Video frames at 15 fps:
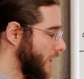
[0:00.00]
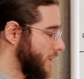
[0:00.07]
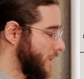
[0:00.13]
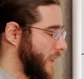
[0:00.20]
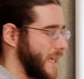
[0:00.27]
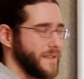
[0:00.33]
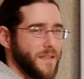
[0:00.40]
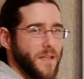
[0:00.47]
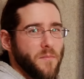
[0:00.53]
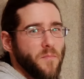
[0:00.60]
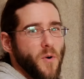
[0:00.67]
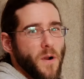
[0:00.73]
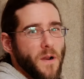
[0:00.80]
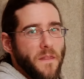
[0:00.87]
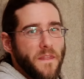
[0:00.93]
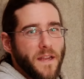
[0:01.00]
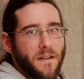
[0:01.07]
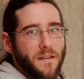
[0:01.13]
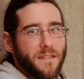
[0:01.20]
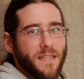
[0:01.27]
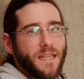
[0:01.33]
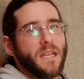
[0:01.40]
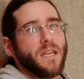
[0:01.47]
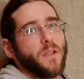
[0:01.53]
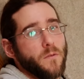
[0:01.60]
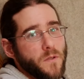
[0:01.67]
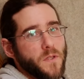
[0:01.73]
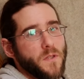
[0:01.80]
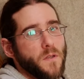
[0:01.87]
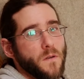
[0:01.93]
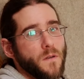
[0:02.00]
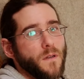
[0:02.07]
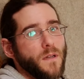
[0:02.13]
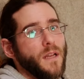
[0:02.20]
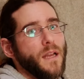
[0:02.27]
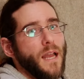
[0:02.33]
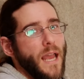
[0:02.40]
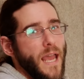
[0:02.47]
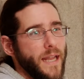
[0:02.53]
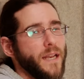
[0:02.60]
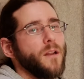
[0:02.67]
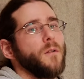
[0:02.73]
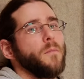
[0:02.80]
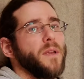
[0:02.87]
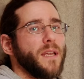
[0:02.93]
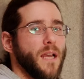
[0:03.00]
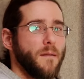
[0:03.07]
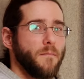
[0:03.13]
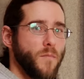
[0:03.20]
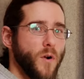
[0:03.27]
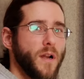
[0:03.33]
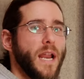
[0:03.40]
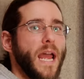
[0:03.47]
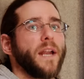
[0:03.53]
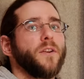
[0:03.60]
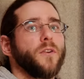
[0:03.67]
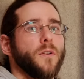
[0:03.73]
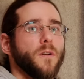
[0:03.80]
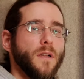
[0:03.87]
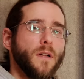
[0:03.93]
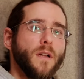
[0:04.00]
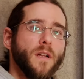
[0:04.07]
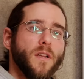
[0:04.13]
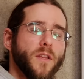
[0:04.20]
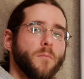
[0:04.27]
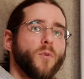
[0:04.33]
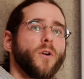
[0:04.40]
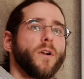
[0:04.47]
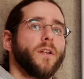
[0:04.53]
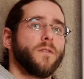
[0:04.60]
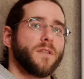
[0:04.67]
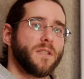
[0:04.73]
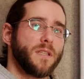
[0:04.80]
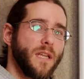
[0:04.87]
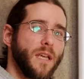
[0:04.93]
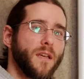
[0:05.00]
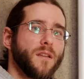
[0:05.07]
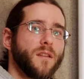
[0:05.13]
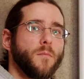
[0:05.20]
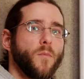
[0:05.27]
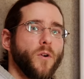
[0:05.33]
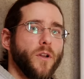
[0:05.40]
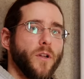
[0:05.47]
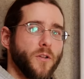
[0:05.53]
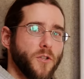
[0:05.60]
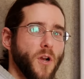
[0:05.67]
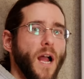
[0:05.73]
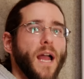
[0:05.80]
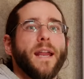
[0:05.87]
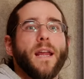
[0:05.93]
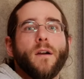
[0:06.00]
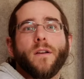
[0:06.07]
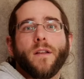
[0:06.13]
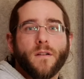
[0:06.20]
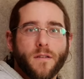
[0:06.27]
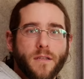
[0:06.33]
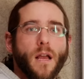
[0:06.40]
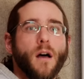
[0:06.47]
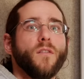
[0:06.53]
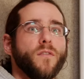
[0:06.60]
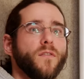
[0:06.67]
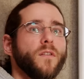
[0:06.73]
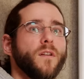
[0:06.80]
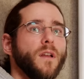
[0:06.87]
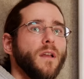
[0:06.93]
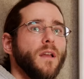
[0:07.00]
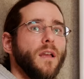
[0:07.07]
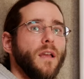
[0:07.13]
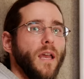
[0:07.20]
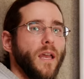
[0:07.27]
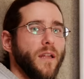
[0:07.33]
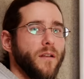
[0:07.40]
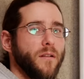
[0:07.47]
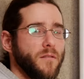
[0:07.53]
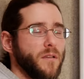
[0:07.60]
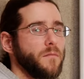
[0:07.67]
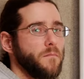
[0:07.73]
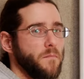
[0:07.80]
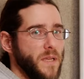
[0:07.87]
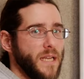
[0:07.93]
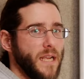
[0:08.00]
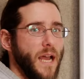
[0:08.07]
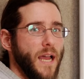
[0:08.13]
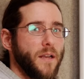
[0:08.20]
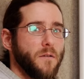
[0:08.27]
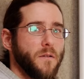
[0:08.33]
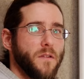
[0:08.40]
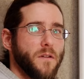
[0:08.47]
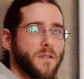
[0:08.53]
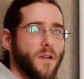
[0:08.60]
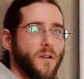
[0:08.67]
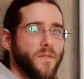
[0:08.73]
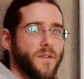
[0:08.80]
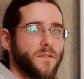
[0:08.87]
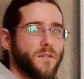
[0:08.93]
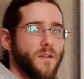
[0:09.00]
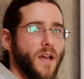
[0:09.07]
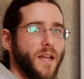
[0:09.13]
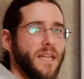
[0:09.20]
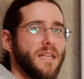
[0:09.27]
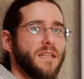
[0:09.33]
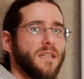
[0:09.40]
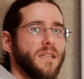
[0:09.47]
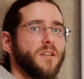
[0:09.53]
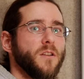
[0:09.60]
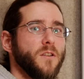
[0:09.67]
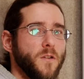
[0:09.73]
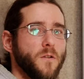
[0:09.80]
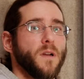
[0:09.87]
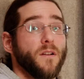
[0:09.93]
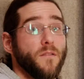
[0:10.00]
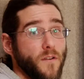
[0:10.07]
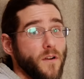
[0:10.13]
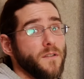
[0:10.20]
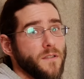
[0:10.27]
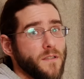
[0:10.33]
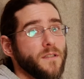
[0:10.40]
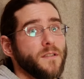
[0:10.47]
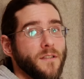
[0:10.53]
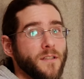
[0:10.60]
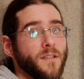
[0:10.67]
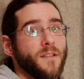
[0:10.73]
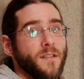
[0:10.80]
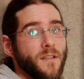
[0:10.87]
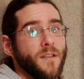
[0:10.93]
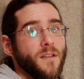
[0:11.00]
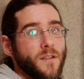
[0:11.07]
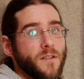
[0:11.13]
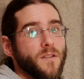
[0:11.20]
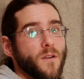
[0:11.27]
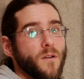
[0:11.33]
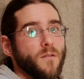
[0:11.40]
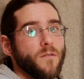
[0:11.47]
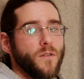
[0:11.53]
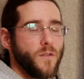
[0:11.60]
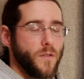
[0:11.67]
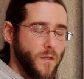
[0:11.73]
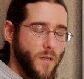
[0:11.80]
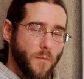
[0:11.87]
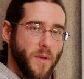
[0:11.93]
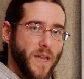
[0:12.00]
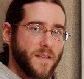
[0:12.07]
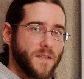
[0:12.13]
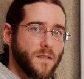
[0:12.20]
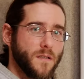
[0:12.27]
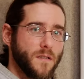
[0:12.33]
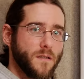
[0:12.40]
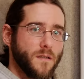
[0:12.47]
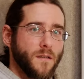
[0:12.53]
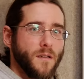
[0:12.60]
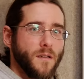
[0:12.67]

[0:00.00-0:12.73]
So that's an important thing to get used to. And it'll become more natural. The more you see it, the more you try it out yourself. And be kind with yourself. It's not easy to do at first. So do your best,